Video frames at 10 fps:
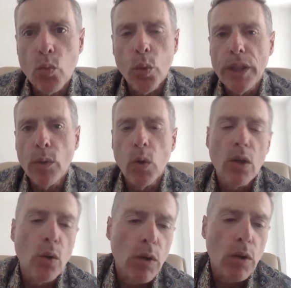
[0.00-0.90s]
we
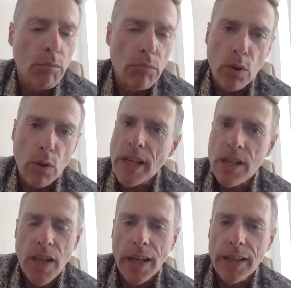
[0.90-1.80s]
will, you know,
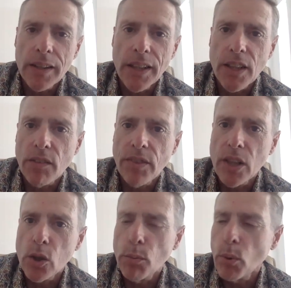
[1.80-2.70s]
make that data
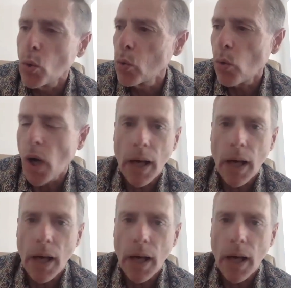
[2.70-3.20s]
available,